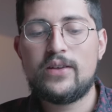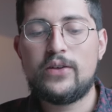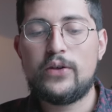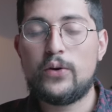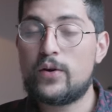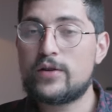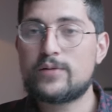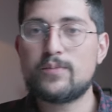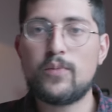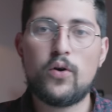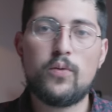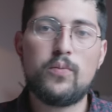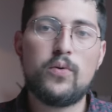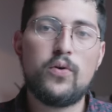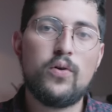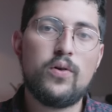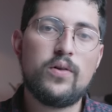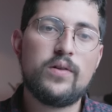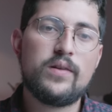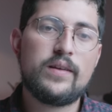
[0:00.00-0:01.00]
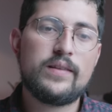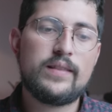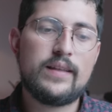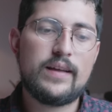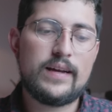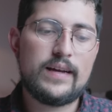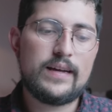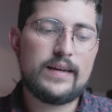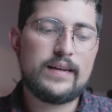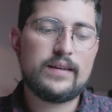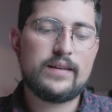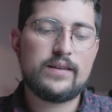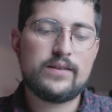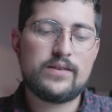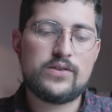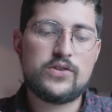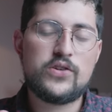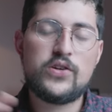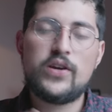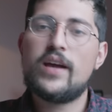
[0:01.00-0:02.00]
US Mobile, the
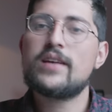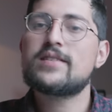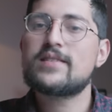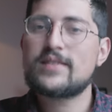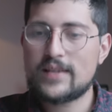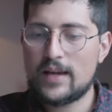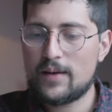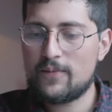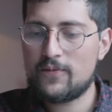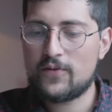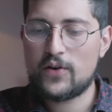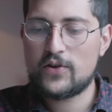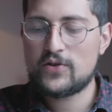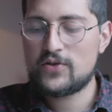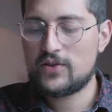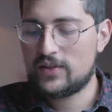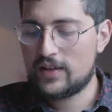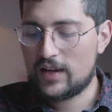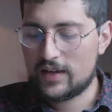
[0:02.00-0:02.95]
GSM version,